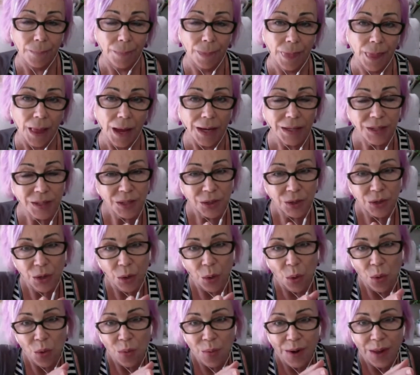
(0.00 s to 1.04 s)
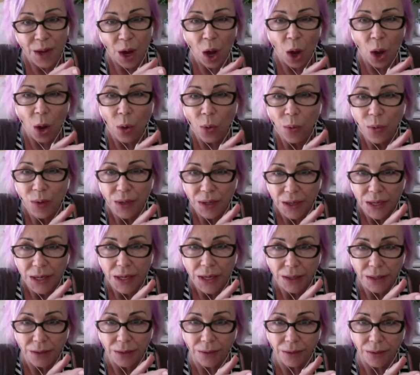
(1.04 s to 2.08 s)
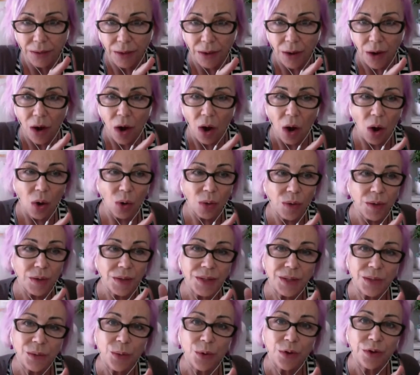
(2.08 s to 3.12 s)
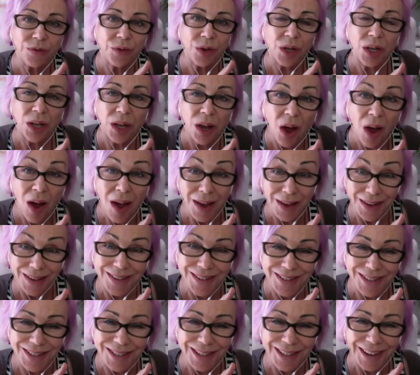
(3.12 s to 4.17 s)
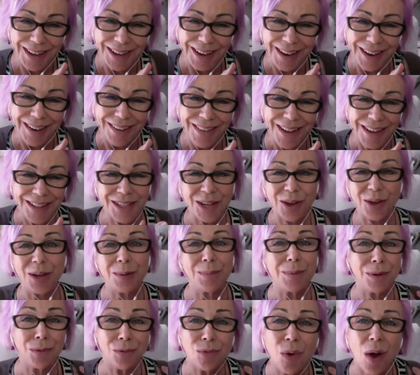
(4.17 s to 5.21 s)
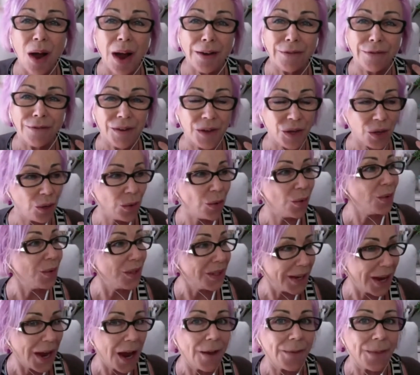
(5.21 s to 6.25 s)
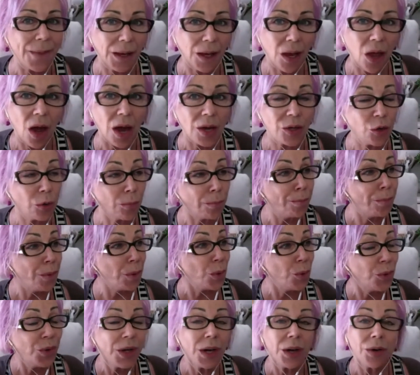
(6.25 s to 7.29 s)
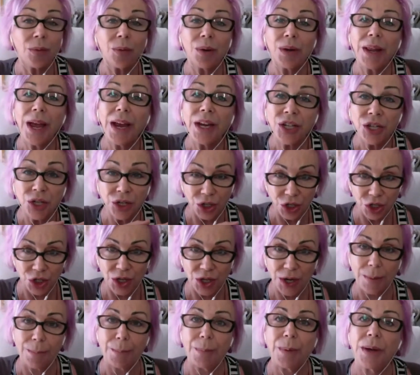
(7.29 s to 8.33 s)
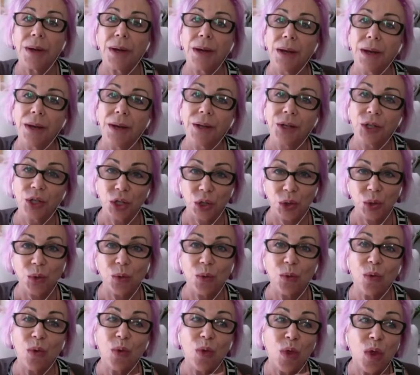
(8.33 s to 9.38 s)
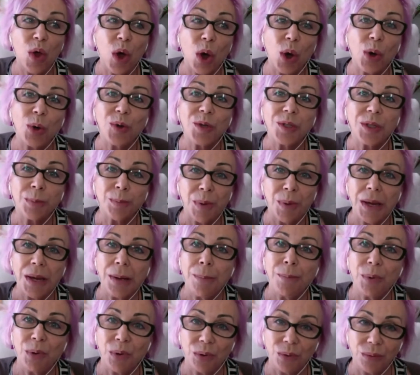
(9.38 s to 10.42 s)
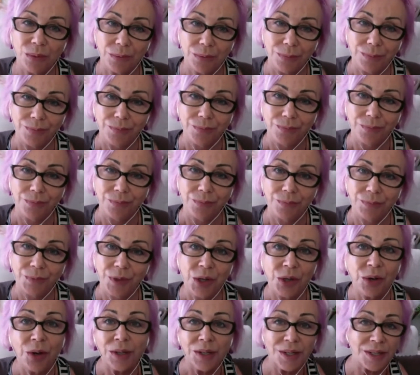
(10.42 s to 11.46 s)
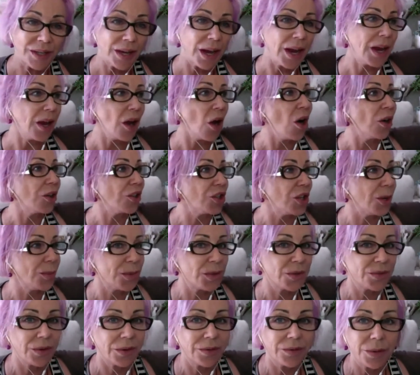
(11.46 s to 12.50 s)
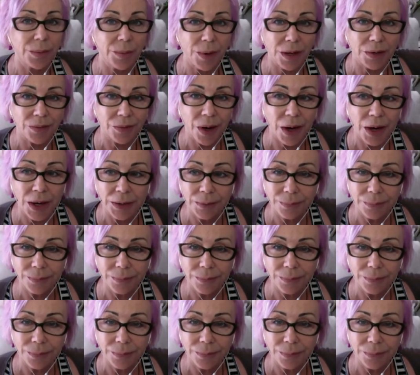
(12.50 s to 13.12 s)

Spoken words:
And so you're already honing in on the sort of client that's going to be right for you down the line. You're building a relationship to those people. You're not saying hot chips for everyone, right?